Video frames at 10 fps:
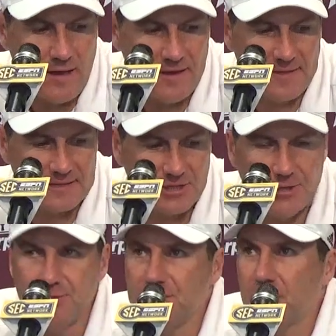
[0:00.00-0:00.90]
I think that's
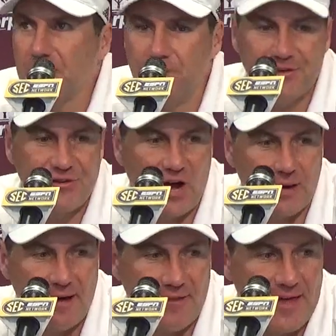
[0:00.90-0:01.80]
huge. You know, we talk
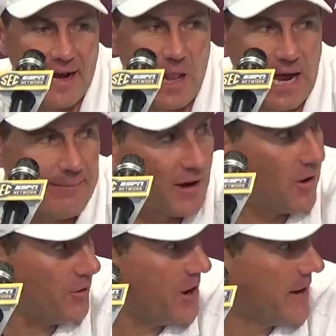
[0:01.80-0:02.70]
about that a lot, about
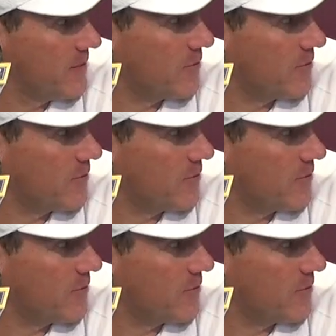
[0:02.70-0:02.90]
holding on to the